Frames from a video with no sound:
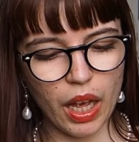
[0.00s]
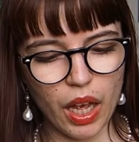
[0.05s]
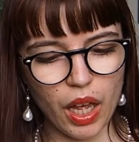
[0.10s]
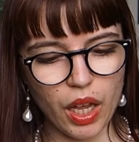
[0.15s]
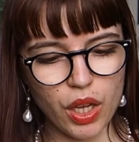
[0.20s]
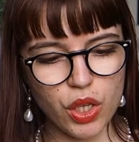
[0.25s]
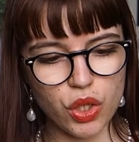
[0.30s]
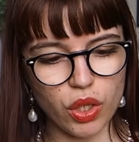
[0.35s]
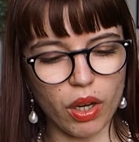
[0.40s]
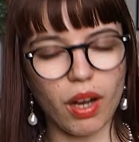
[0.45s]

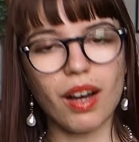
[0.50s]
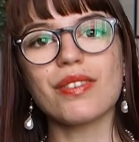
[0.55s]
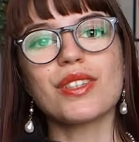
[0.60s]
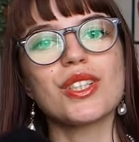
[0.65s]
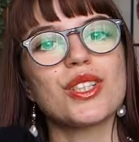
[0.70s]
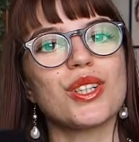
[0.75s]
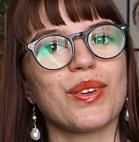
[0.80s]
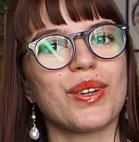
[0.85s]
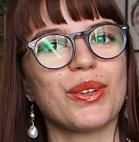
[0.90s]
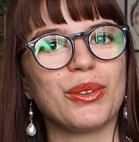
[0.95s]
So after
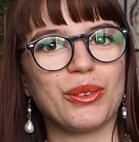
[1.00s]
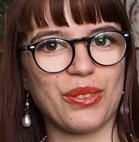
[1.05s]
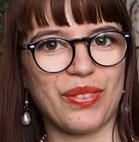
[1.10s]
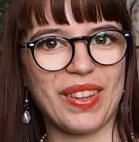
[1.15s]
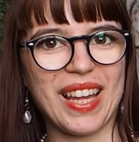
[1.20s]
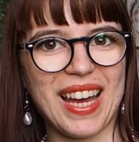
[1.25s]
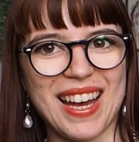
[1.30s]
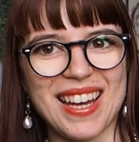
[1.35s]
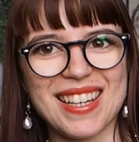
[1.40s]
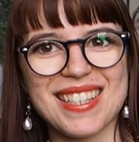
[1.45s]
doing all of
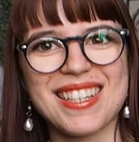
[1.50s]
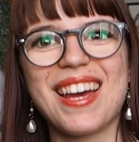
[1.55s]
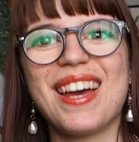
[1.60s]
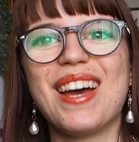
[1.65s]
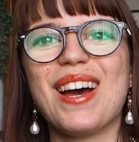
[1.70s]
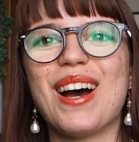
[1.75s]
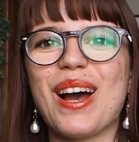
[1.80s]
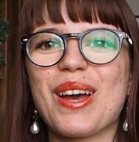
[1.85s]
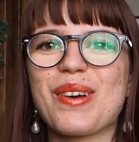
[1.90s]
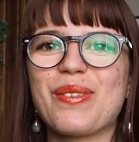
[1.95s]
that,
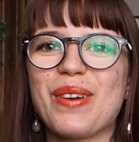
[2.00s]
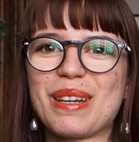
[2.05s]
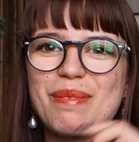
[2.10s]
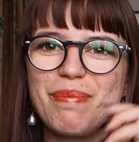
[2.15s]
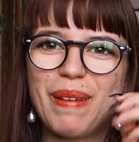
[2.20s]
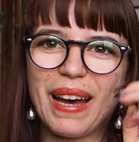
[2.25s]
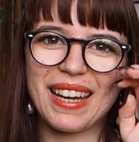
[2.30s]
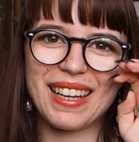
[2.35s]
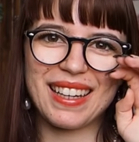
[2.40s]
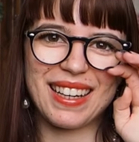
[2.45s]
I went
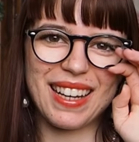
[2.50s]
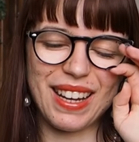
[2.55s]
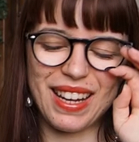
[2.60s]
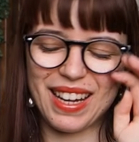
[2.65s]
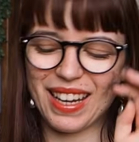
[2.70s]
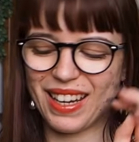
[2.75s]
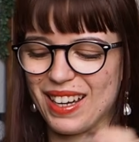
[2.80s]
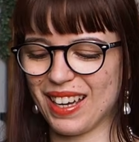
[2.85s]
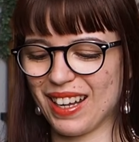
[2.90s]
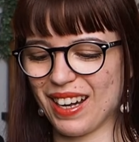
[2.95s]
back and
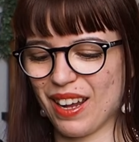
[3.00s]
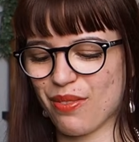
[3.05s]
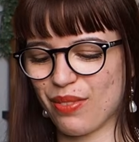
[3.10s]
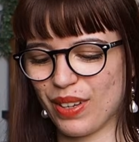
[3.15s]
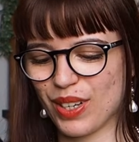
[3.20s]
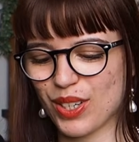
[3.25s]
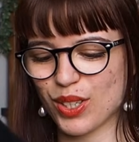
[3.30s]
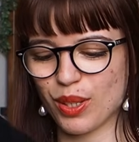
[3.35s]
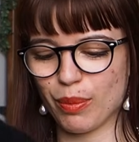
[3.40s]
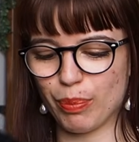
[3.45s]
I
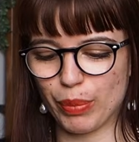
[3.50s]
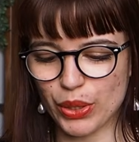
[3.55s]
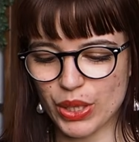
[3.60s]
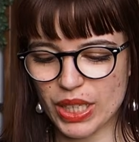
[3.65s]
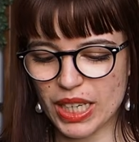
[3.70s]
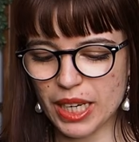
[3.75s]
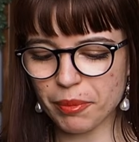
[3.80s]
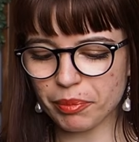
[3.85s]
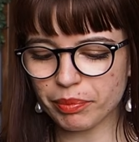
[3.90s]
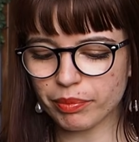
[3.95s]
finished the
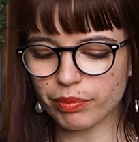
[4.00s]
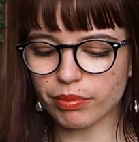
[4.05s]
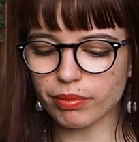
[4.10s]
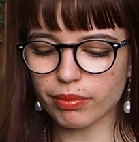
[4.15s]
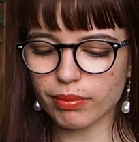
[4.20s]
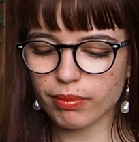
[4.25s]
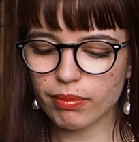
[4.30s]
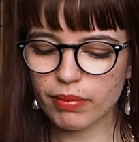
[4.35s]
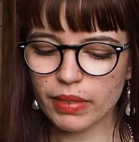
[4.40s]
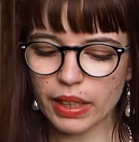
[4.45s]
body,
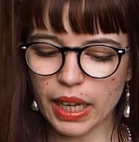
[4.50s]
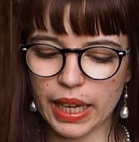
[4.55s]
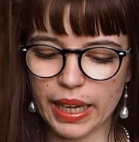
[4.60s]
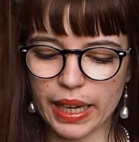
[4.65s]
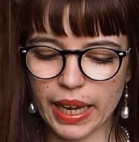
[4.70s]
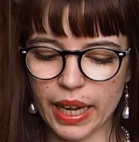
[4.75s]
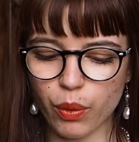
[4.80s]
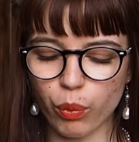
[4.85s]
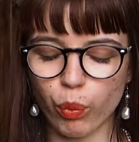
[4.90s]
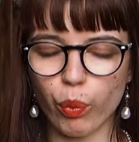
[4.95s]
and
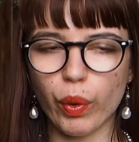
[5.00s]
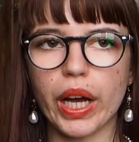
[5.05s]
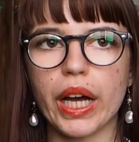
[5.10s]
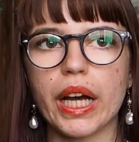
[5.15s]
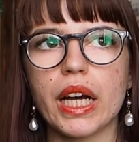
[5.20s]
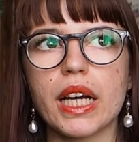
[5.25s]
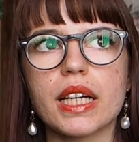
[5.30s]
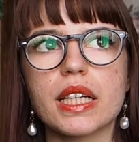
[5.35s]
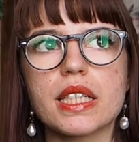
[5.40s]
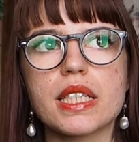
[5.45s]
I
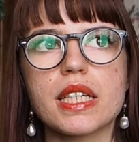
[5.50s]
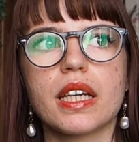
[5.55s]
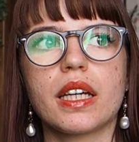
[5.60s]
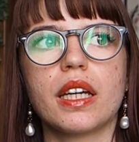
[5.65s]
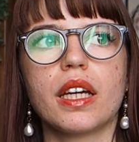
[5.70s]
worked.